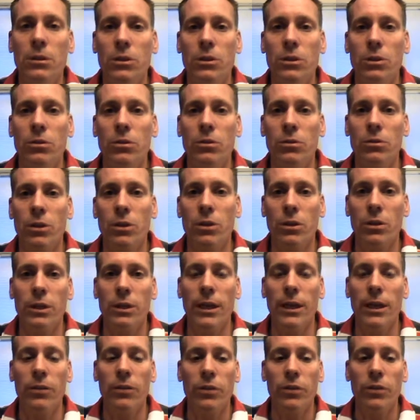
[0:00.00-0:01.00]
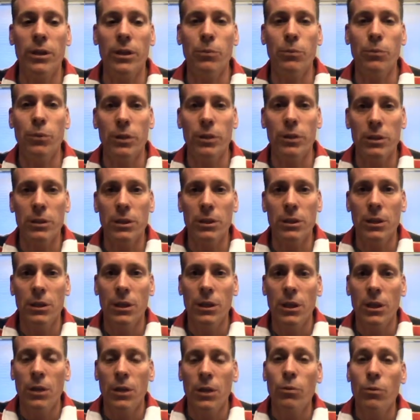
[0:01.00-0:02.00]
to start to gather data points.
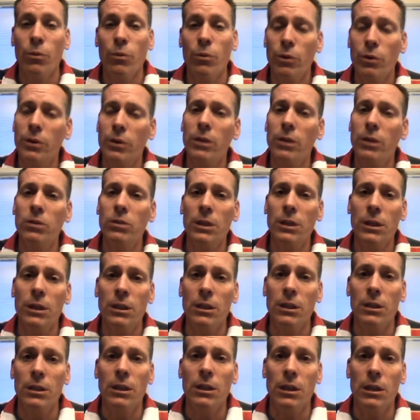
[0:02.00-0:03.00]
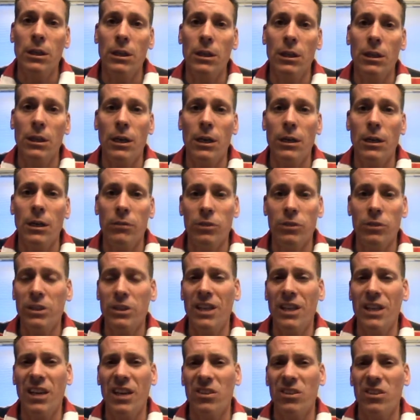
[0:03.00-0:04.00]
We were using a lot of the
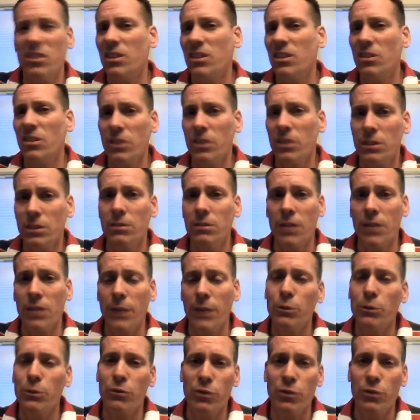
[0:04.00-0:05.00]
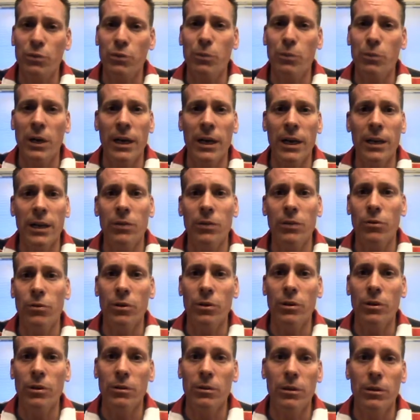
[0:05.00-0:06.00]
standards, the time to first byte,
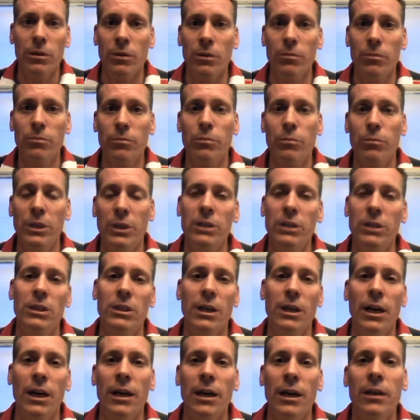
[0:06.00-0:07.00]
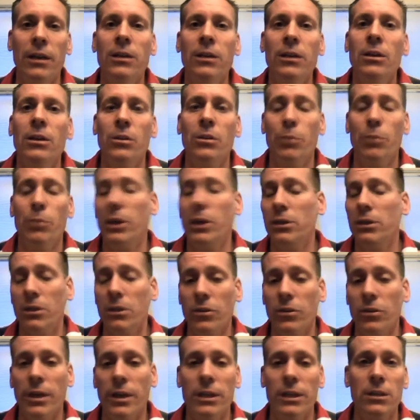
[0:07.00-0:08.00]
or PGI, the page
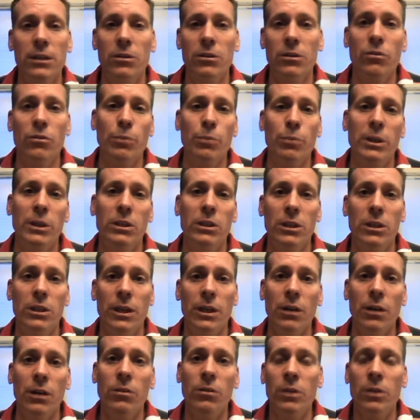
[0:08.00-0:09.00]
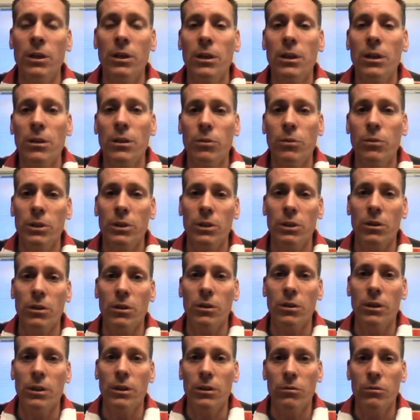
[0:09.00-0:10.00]
interaction, or PGL, which
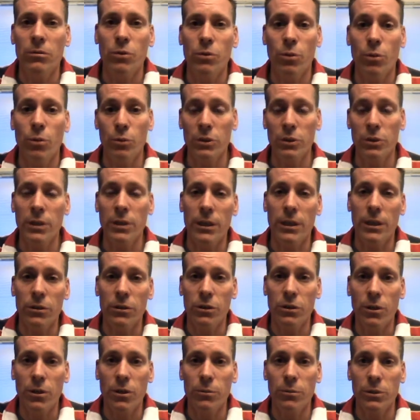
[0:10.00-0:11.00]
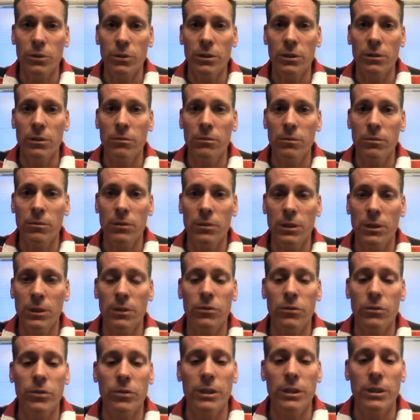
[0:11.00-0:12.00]
are normal standard terms in the
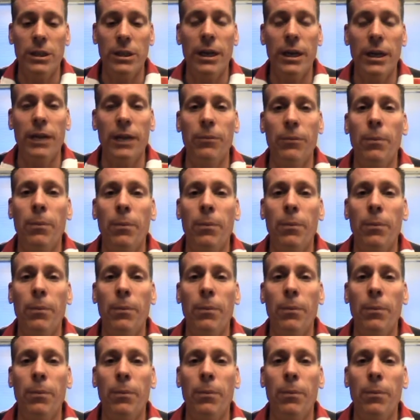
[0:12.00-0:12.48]
industry today.